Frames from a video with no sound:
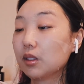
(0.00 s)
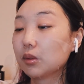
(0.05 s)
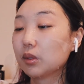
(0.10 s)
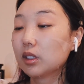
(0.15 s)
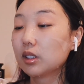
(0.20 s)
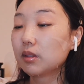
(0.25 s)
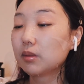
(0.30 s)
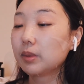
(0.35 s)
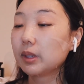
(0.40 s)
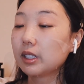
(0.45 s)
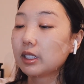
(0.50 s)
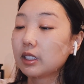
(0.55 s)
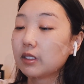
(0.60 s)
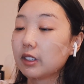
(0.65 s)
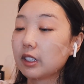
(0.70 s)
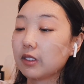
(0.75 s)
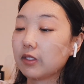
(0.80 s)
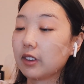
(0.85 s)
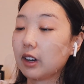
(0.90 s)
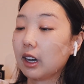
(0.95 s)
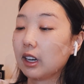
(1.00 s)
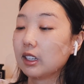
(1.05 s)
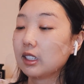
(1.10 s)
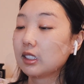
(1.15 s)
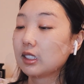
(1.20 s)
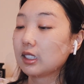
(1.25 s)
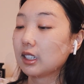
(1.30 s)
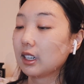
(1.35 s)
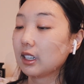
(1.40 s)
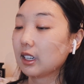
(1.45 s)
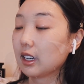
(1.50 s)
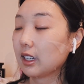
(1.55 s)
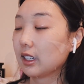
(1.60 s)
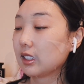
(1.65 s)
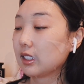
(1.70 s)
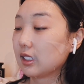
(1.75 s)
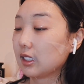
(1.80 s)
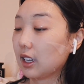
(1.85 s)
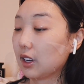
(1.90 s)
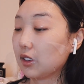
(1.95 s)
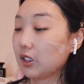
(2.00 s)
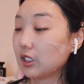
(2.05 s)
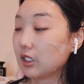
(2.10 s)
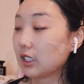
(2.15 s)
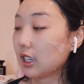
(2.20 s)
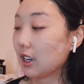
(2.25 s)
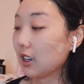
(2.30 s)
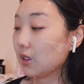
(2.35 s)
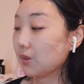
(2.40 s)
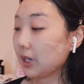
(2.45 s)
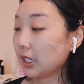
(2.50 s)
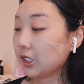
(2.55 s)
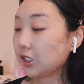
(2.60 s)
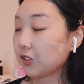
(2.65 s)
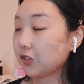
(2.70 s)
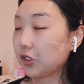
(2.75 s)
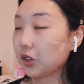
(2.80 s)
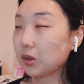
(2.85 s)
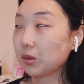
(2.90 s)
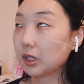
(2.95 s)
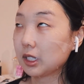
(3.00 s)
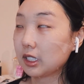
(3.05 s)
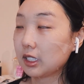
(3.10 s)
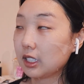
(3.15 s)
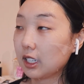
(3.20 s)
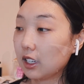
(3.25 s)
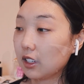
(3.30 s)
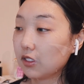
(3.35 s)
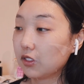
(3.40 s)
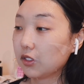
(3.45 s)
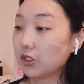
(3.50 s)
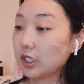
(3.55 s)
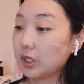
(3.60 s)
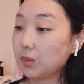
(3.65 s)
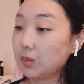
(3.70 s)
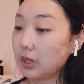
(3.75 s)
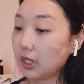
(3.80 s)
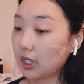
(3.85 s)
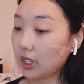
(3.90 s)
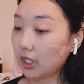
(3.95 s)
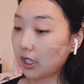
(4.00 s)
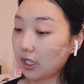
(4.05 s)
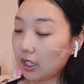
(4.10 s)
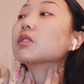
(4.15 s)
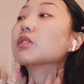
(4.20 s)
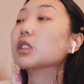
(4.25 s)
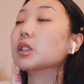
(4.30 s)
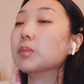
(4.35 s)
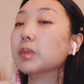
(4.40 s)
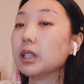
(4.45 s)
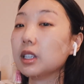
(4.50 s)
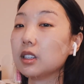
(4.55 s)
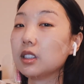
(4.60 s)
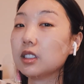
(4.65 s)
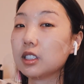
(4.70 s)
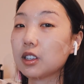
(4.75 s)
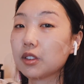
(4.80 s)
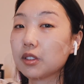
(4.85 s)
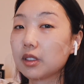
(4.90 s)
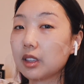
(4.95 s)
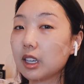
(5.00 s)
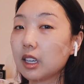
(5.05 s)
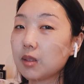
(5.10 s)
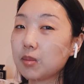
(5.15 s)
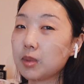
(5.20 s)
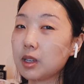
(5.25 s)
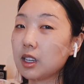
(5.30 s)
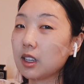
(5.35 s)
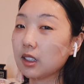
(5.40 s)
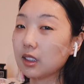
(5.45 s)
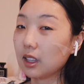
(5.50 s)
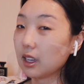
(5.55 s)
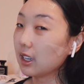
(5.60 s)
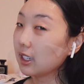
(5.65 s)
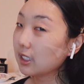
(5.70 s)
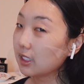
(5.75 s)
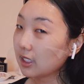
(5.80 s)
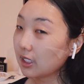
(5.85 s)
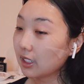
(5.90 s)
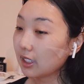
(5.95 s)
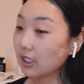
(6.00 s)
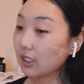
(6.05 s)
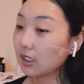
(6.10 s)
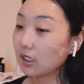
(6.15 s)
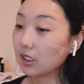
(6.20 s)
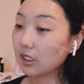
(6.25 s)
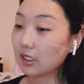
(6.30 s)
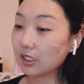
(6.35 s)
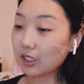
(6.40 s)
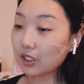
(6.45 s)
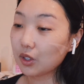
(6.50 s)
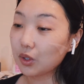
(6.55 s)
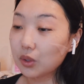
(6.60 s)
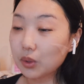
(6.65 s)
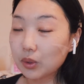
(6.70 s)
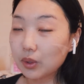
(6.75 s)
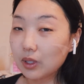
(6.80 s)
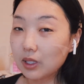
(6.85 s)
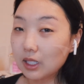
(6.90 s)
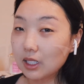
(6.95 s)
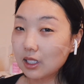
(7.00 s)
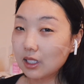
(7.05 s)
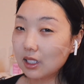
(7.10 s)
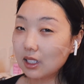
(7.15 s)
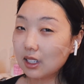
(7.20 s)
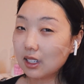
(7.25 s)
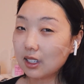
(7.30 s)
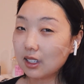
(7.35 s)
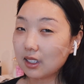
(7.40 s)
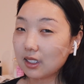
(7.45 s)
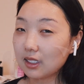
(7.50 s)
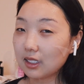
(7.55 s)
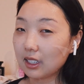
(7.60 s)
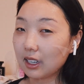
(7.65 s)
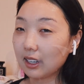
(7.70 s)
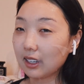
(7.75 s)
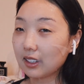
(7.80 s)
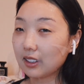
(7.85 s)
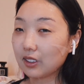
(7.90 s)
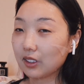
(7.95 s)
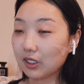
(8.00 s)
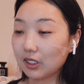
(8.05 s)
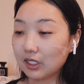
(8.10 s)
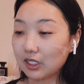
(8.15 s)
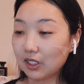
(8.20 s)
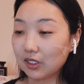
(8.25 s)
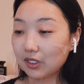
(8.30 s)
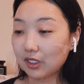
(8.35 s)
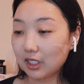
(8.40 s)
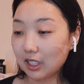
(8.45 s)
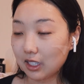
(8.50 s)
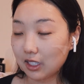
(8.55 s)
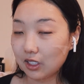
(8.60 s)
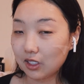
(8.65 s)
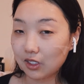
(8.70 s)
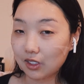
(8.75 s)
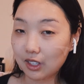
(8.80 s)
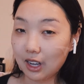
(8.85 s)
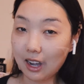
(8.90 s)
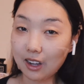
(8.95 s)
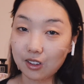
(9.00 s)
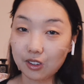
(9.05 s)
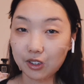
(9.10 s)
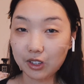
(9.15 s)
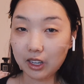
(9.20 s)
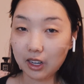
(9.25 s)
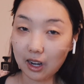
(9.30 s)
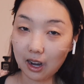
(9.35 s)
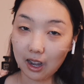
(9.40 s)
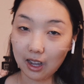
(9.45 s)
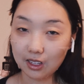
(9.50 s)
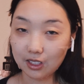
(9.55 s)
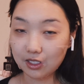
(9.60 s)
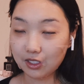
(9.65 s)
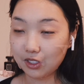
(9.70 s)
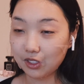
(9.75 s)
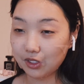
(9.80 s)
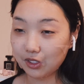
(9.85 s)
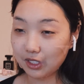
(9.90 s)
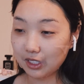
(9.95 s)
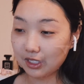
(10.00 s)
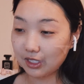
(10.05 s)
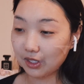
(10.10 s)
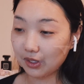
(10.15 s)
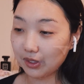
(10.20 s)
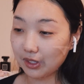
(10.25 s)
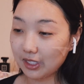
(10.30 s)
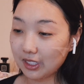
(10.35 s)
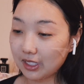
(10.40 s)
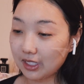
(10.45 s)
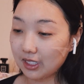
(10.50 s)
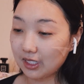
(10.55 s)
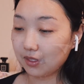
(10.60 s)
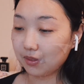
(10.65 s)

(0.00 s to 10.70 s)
One piece of advice I guess I would tell my former self would be don't think being lazy is cool. Like, or don't think your I don't care attitude is always